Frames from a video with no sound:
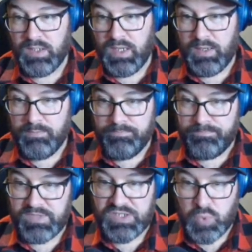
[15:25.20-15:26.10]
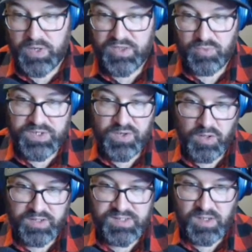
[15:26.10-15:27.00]
23
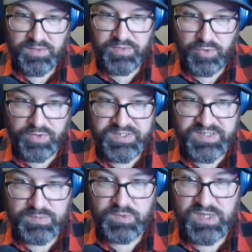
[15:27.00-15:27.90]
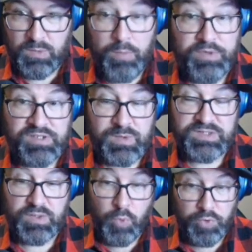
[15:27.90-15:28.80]
targets on 36% route
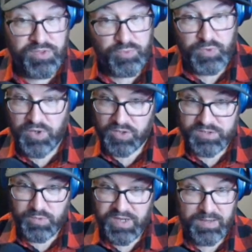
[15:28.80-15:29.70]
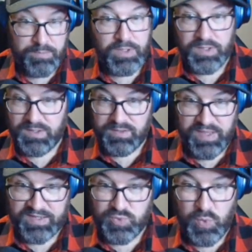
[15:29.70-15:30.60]
participation. So more than 3 targets per game,
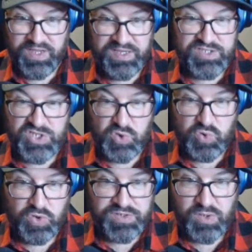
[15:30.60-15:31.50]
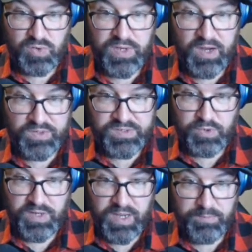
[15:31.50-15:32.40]
like 22 or so carries
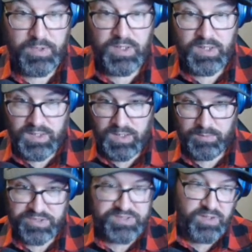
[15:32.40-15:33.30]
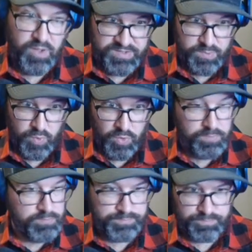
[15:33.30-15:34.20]
per game. Just an awesome
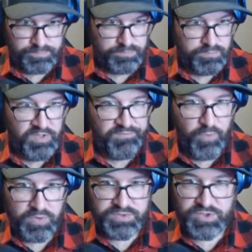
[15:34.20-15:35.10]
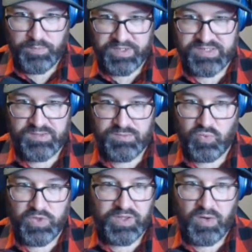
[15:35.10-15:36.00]
role for Joe Mixon.
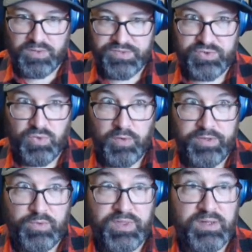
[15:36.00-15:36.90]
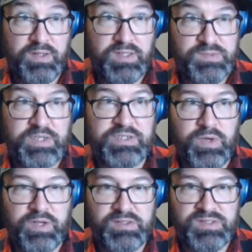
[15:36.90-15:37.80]
Really hard to argue with it, especially
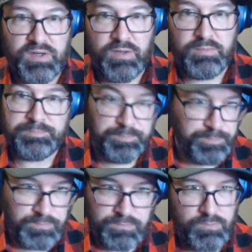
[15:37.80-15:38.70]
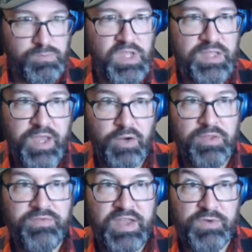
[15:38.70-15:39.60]
when you consider they are
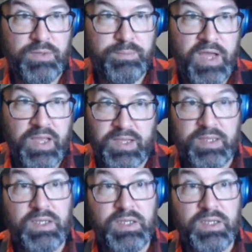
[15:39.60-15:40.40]
the favorite by